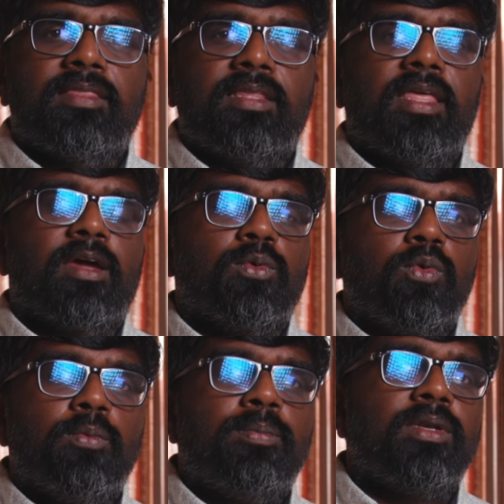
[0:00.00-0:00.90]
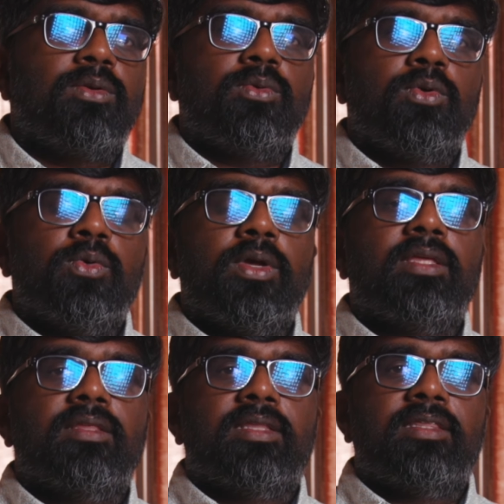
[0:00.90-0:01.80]
that they are open to
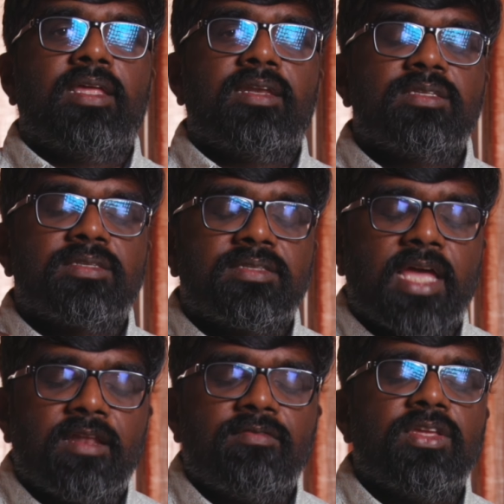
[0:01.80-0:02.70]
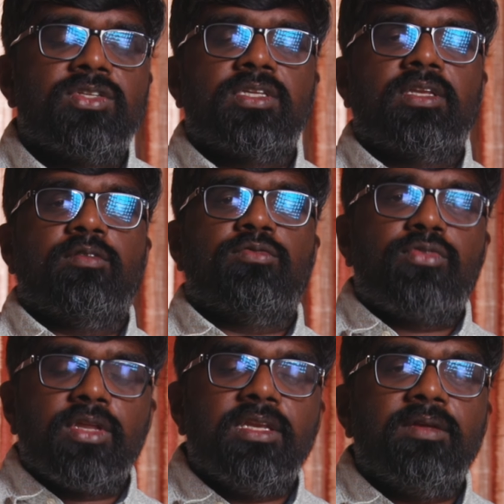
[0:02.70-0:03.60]
knowing that there is salvation and
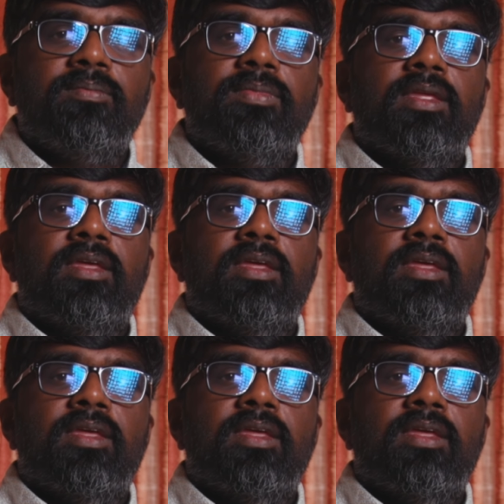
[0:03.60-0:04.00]
freedom